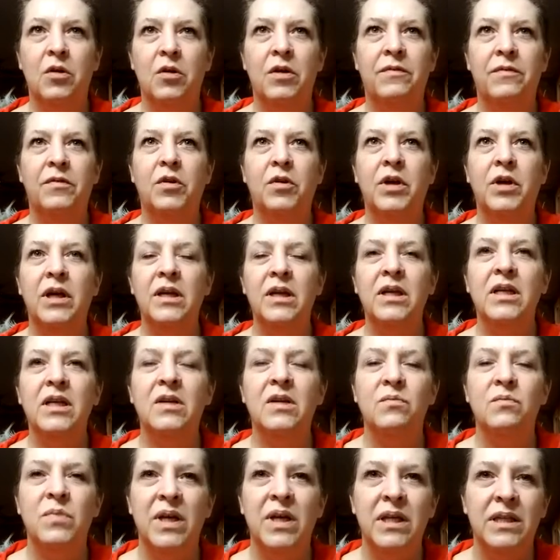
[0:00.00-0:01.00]
if you're going to
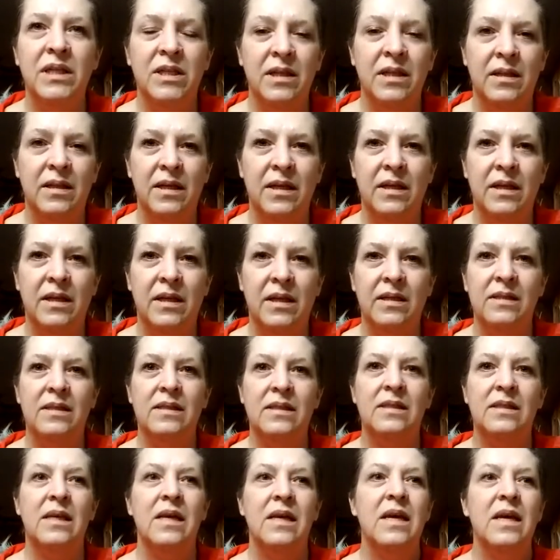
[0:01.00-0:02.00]
commit to
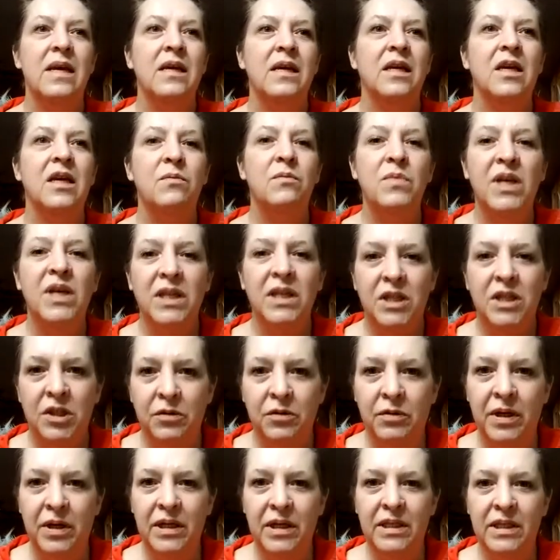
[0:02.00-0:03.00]
this, commit
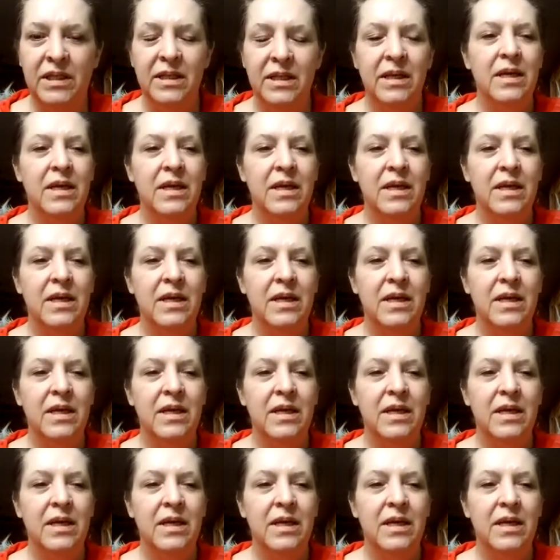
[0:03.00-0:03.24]
to it.